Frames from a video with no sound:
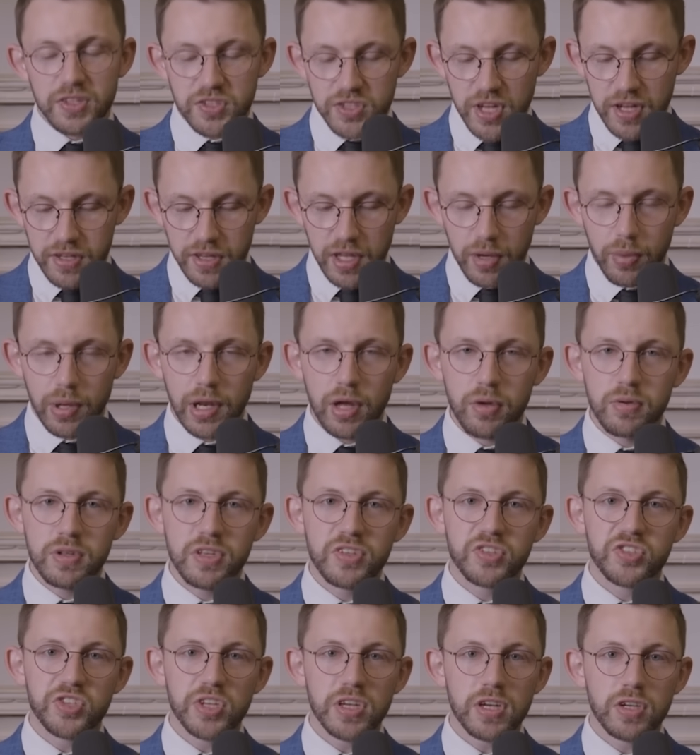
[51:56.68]
Instead, they will
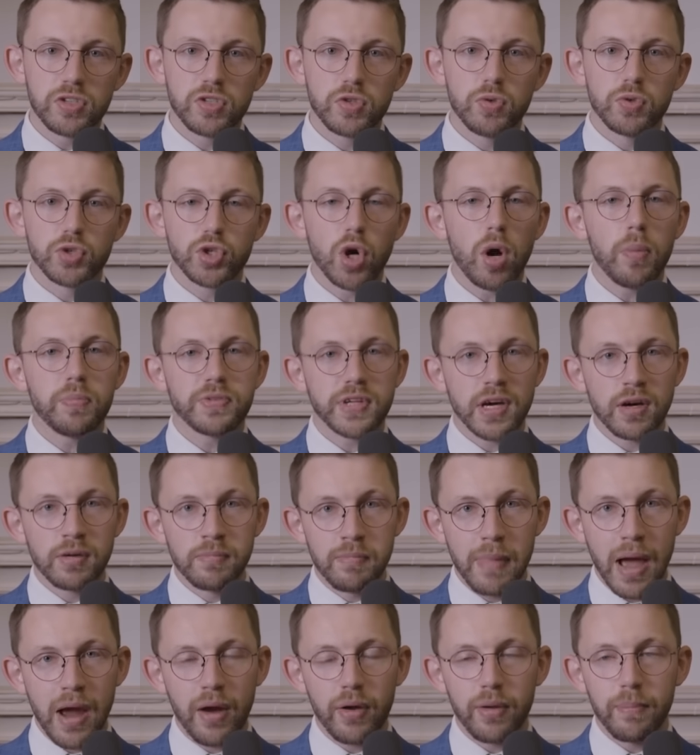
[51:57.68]
only seek to
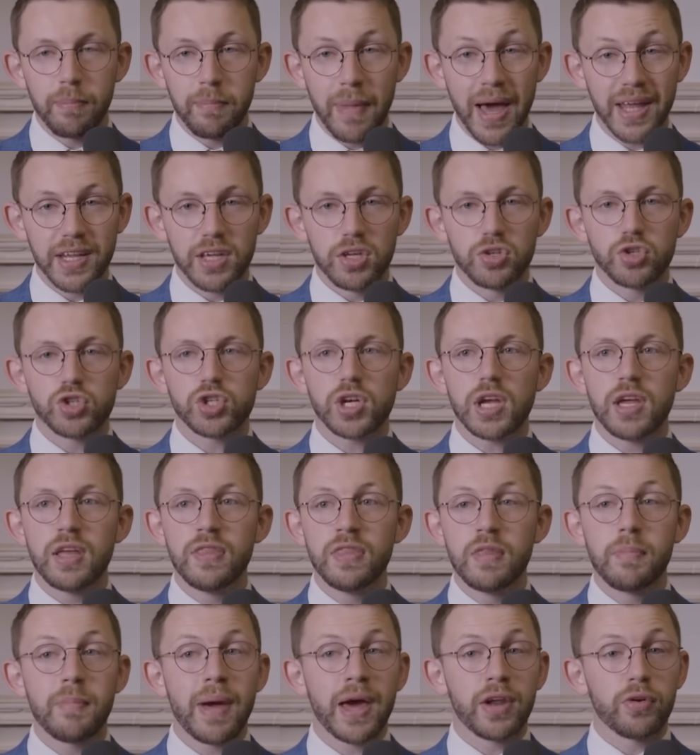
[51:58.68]
top-down manage,
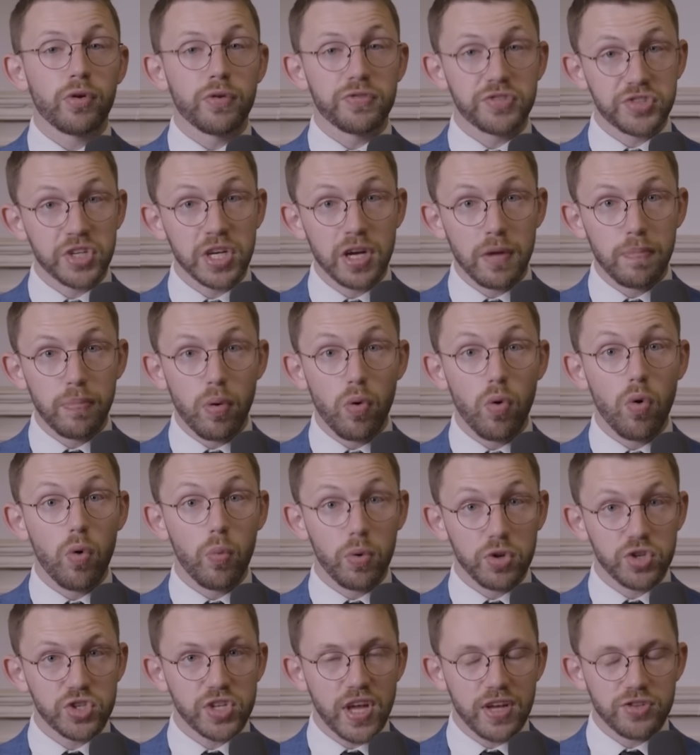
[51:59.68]
in the manner of
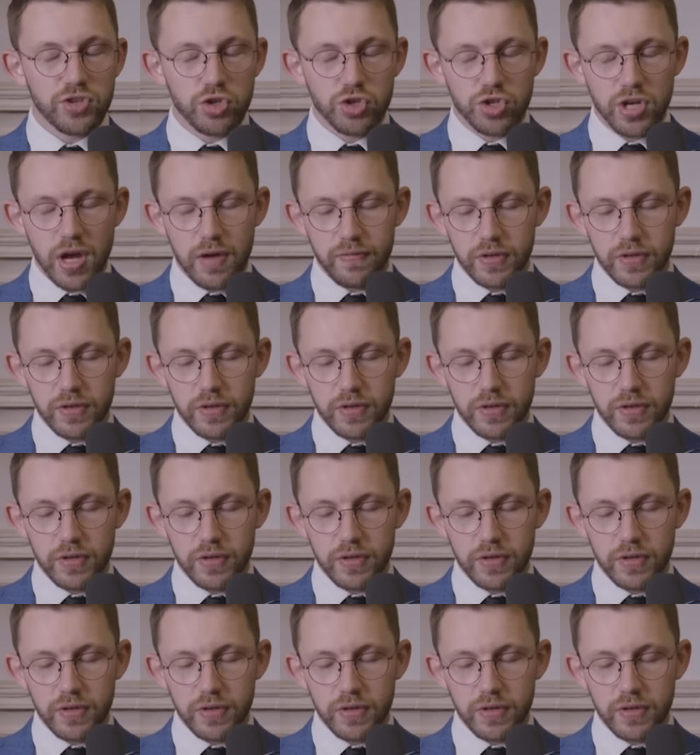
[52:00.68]
Singapore, which Sajid